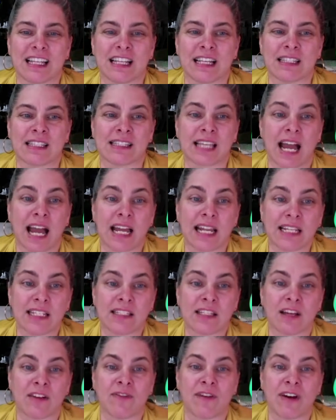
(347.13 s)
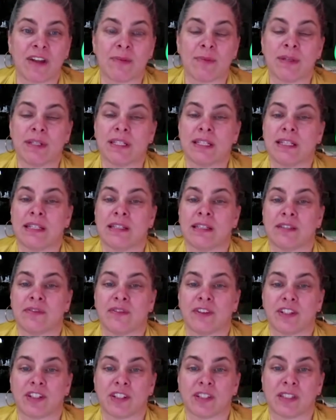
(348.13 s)
Signs of vitamin D
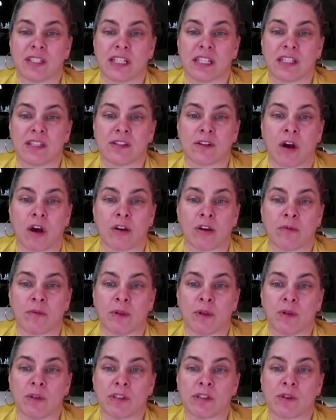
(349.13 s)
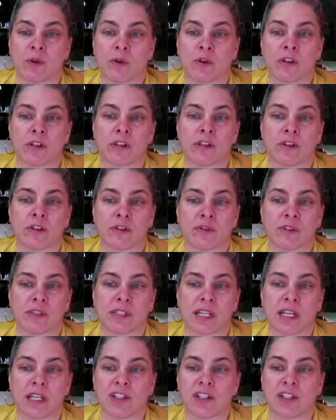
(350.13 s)
deficiency is autoimmune disorders, nervous
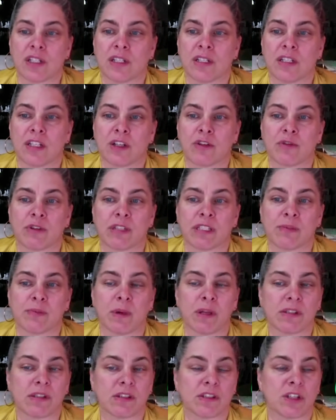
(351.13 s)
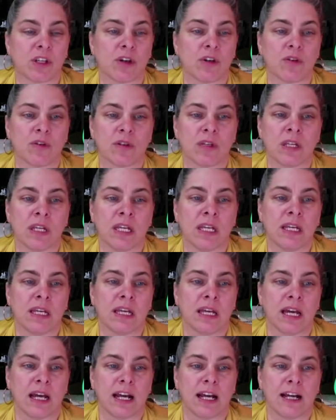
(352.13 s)
tension, decreased muscle tone,
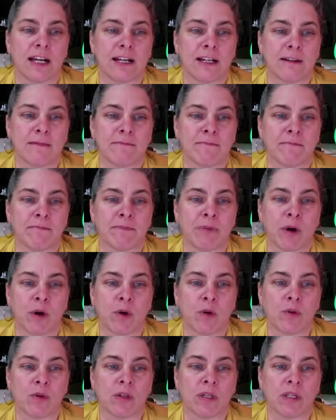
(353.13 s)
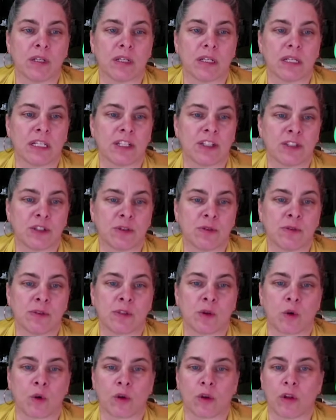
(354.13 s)
bone issues
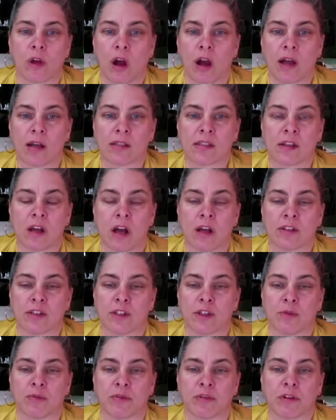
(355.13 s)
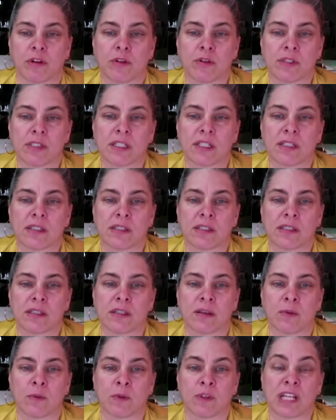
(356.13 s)
or loss, osteoporosis,
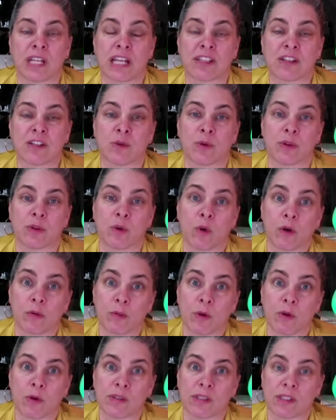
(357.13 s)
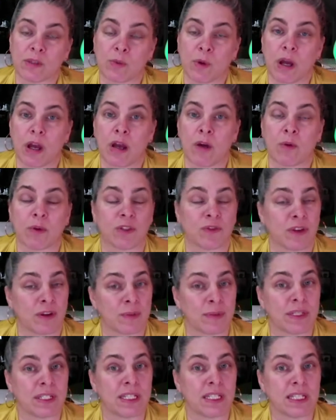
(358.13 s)
which has to do with hormones as well, which
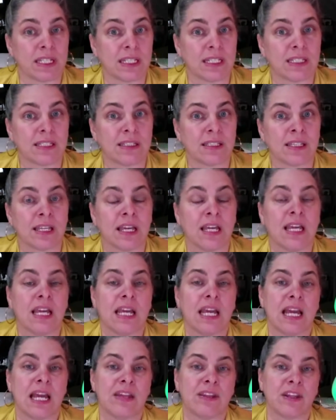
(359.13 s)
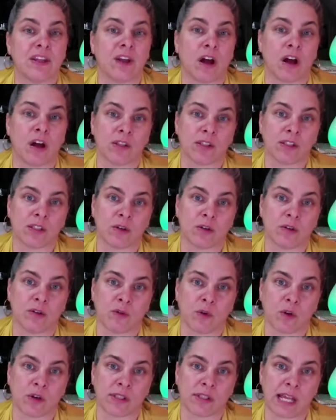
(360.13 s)
vitamin D is, and then also, of
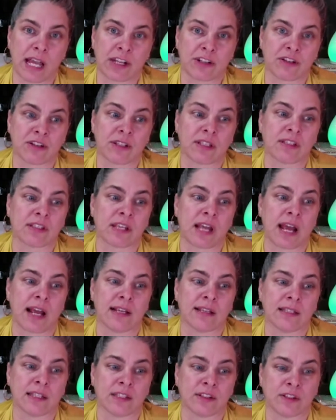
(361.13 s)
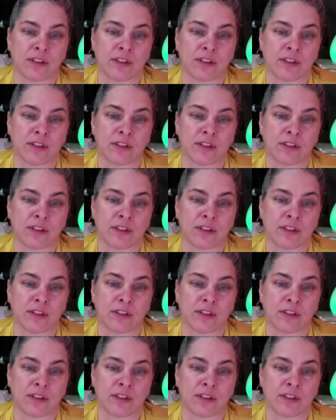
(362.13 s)
course, exercise and